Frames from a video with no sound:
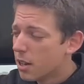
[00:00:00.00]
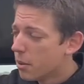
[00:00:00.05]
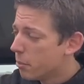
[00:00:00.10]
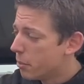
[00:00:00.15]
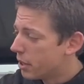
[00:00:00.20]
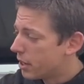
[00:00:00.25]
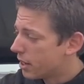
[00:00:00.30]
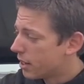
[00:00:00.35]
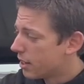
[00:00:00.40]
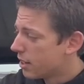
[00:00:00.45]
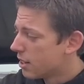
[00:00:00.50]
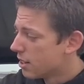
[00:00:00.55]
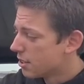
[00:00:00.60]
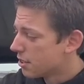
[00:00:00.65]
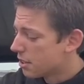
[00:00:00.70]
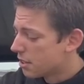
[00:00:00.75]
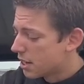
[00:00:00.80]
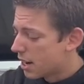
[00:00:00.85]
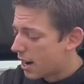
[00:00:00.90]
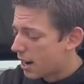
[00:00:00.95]
because
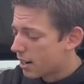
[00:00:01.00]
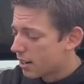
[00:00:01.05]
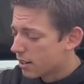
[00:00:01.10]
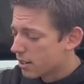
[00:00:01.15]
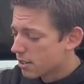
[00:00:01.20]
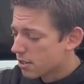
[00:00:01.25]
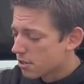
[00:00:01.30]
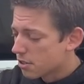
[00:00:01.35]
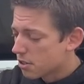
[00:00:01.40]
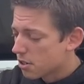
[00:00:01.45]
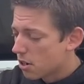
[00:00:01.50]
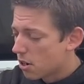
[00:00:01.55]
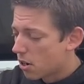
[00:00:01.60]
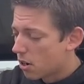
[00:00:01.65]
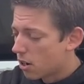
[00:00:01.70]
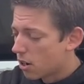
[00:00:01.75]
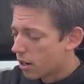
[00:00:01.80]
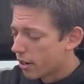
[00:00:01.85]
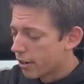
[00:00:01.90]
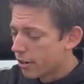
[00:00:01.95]
the tires
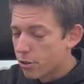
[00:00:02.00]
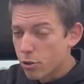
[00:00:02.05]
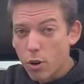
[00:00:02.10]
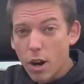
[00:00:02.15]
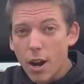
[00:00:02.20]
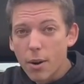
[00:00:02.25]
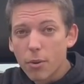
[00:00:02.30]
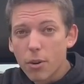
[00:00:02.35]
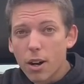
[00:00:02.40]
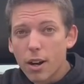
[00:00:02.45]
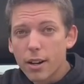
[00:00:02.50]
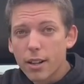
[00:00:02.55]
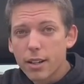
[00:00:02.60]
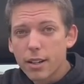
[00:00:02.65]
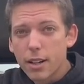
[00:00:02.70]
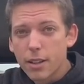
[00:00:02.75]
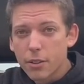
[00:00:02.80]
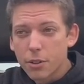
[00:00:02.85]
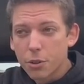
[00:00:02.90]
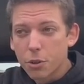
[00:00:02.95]
are dry rotted
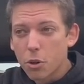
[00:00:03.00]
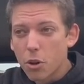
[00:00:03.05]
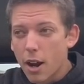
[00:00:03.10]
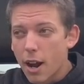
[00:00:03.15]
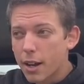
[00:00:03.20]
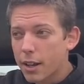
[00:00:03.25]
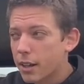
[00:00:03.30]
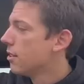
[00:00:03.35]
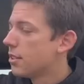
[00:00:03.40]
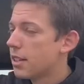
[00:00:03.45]
and they're cracking.